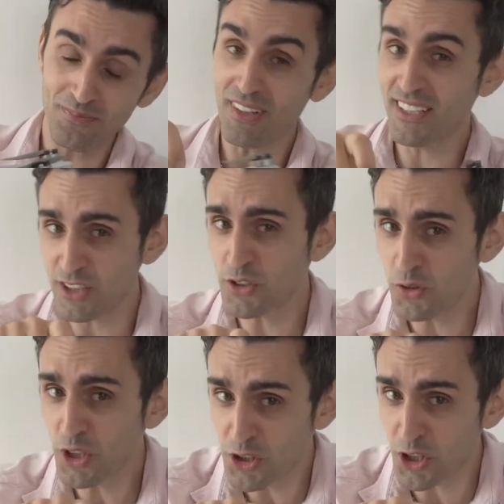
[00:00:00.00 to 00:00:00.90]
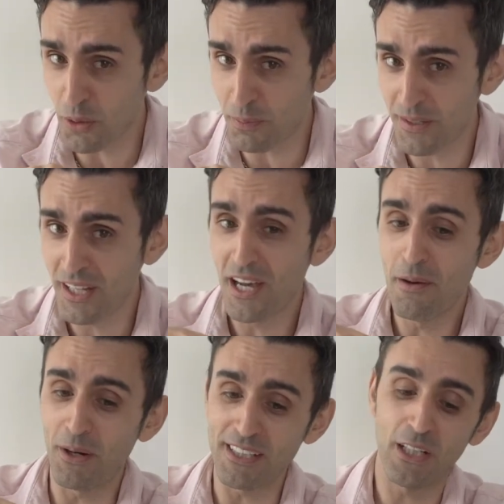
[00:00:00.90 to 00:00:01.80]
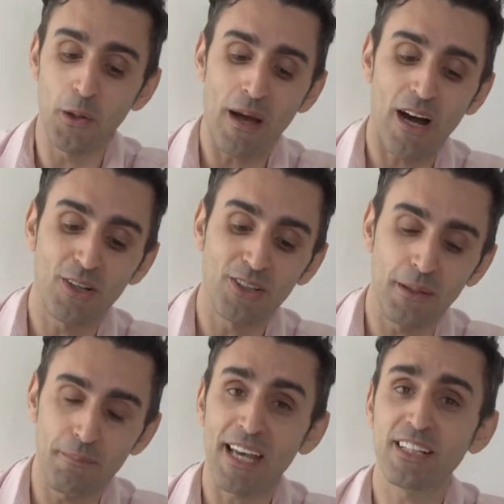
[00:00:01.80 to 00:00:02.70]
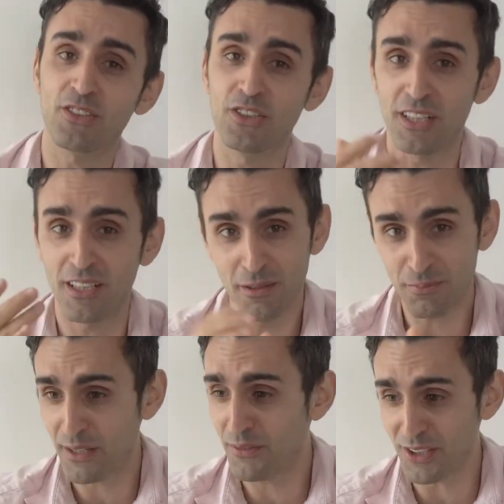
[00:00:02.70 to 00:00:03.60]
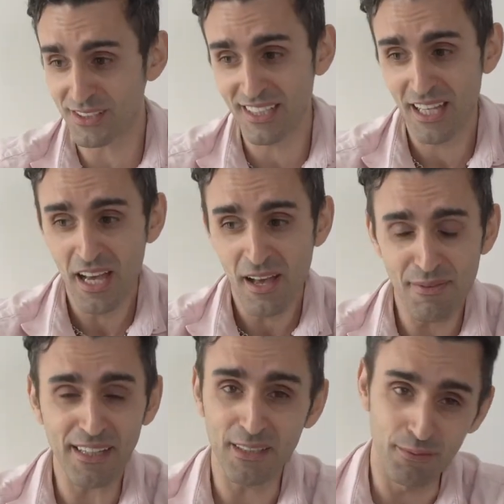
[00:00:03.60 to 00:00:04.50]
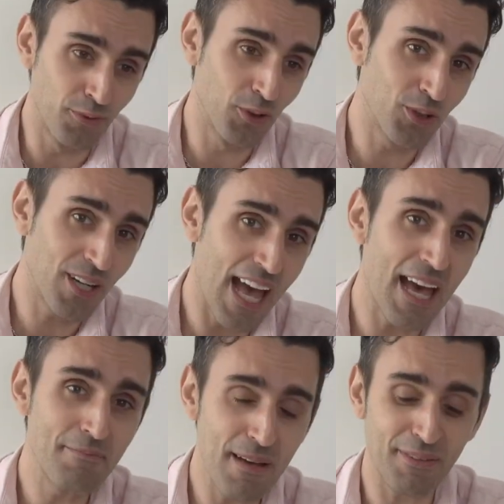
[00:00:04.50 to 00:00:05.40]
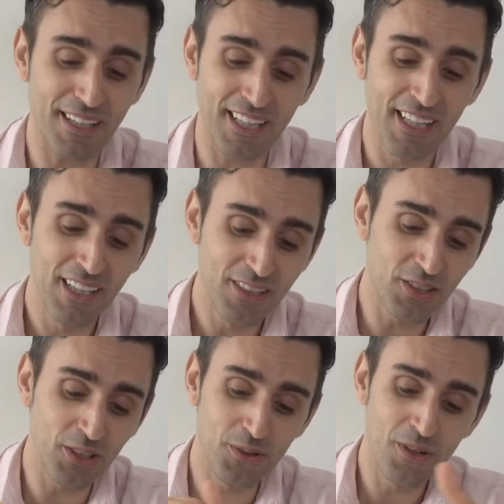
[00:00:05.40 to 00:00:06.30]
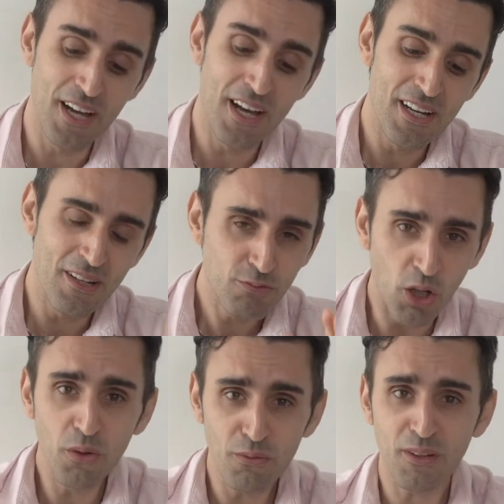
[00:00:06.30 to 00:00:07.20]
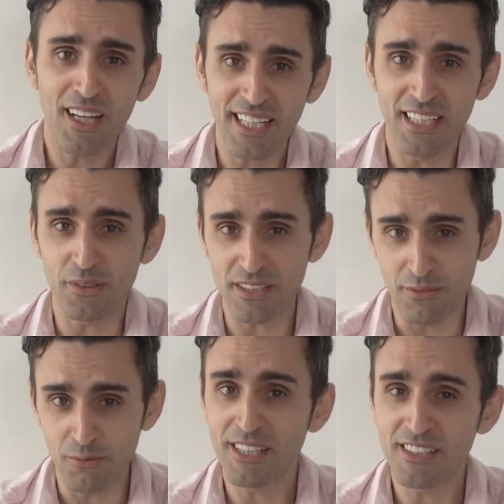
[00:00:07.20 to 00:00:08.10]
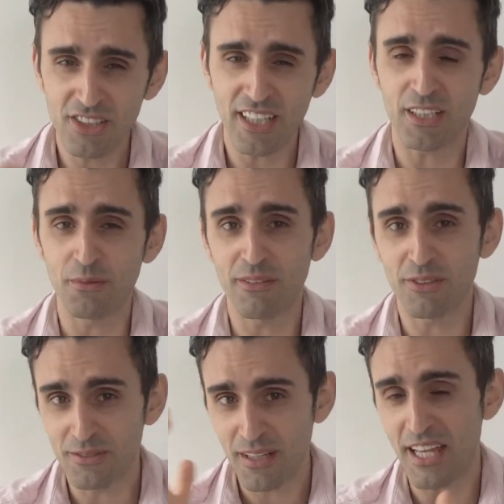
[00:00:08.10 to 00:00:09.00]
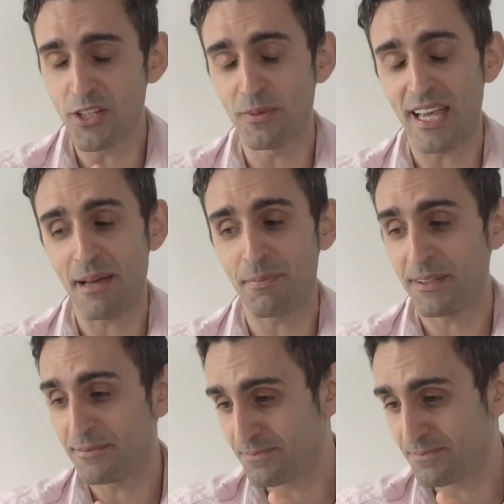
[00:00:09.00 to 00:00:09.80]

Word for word: It does do a good job, but it's low power compared to the previous Phantom 4 and Mavic, so don't fly in aggressive winds, check the weather and you'll be happy.